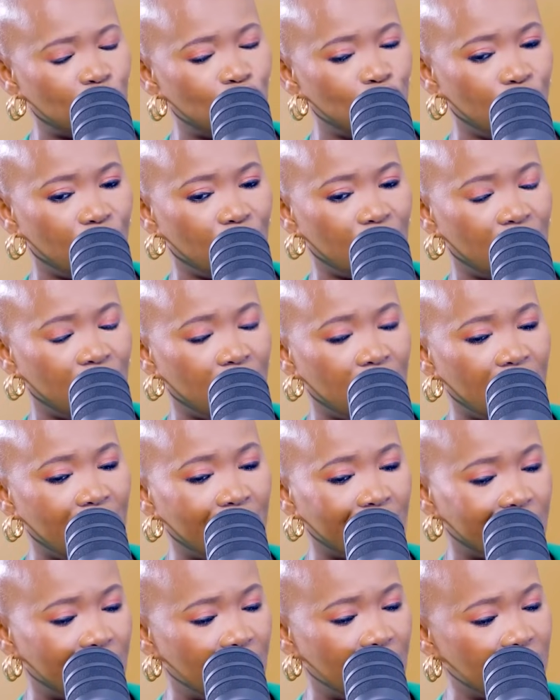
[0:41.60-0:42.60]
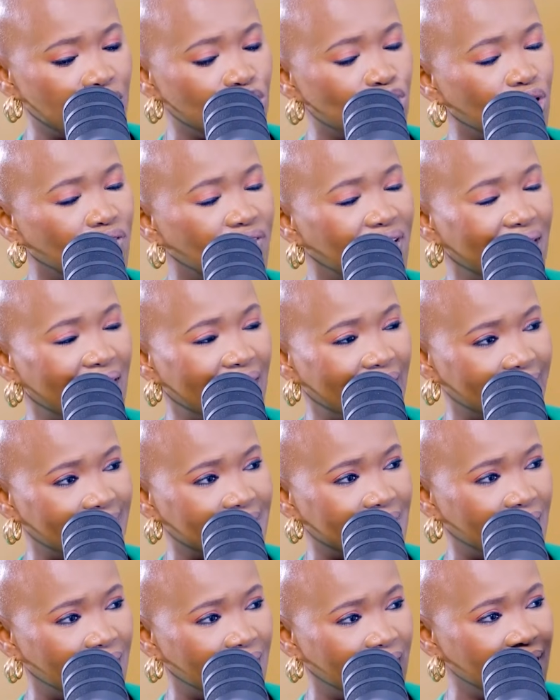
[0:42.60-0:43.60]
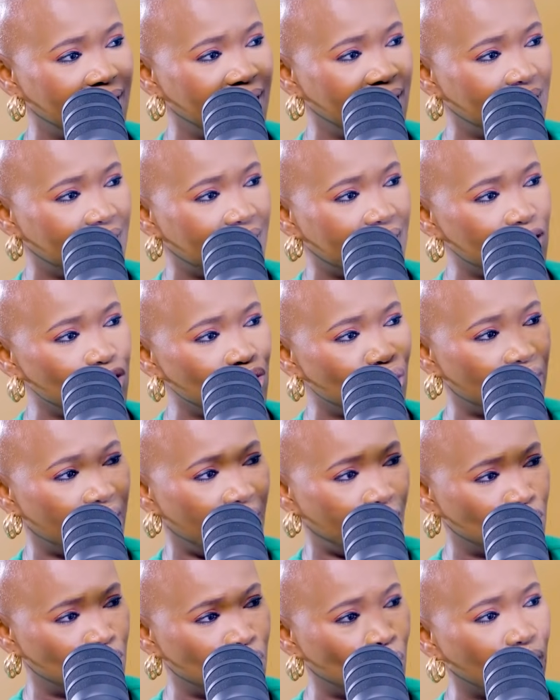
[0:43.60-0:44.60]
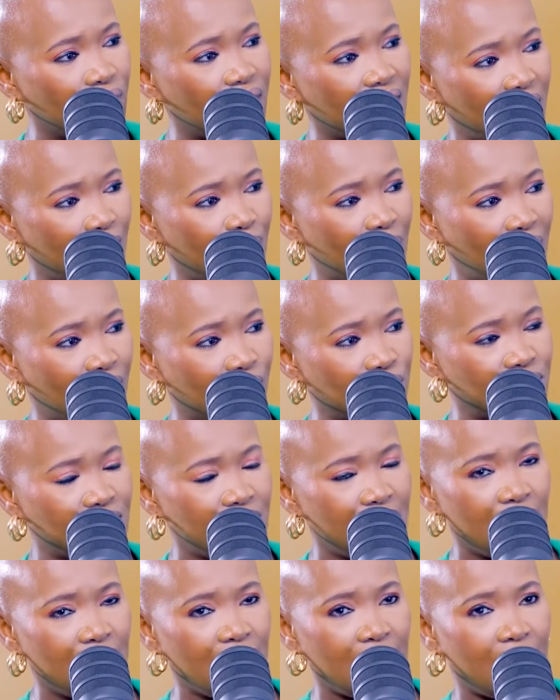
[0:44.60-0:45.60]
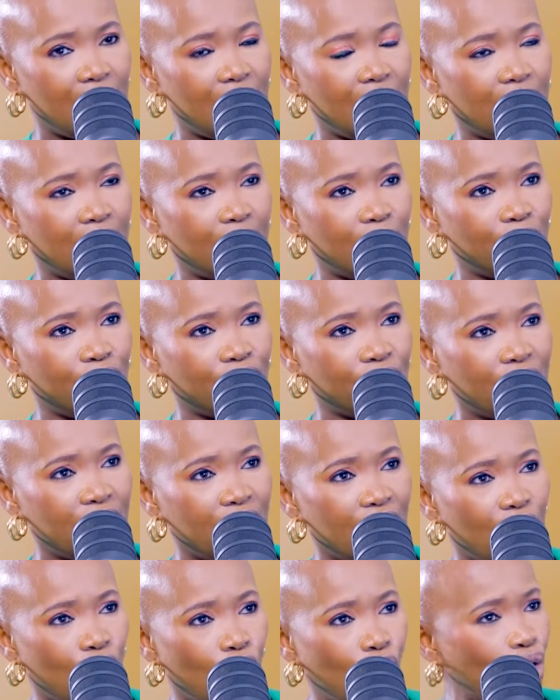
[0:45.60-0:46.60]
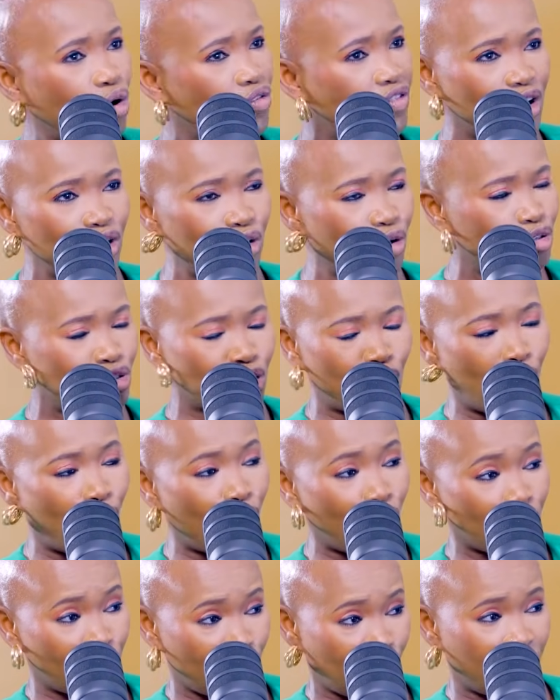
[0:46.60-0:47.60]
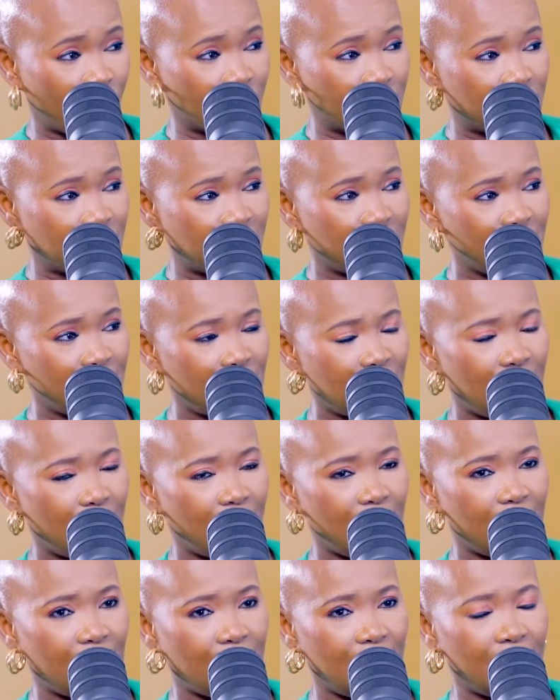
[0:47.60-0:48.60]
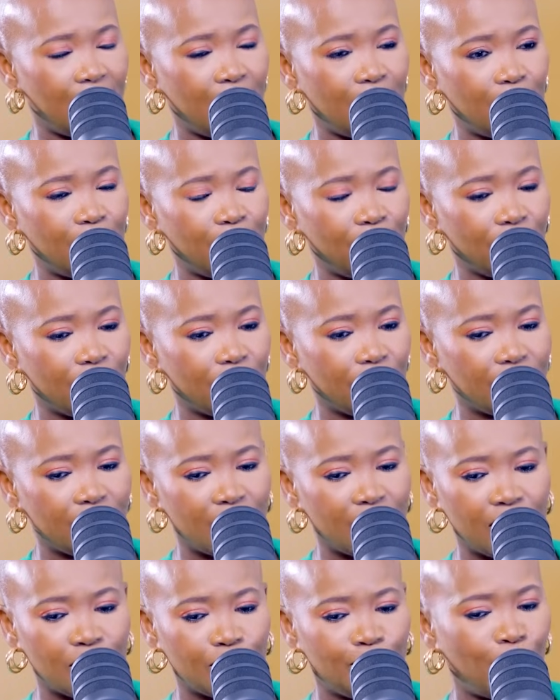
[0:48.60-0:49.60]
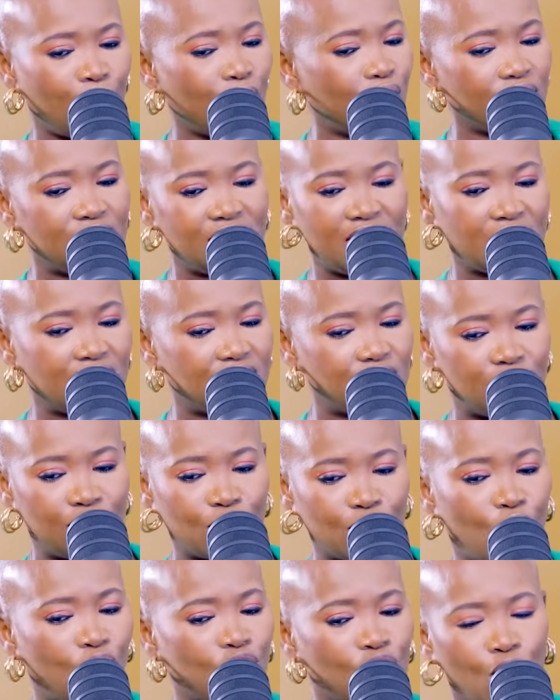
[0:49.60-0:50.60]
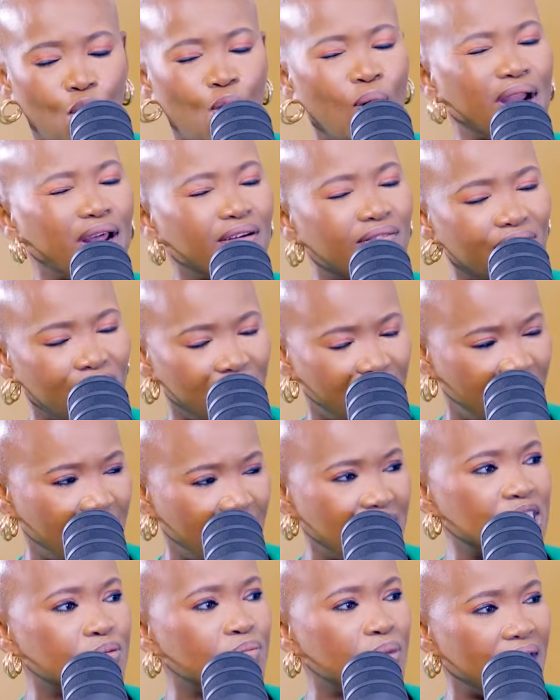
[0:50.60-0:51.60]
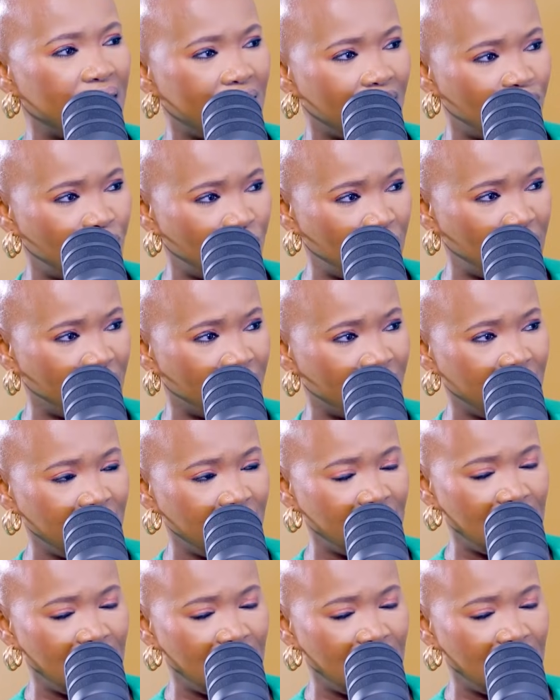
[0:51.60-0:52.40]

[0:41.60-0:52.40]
to the rungs of a ladder, that I'm talking about, overlooked or not, politics or not, whatever the case may have been,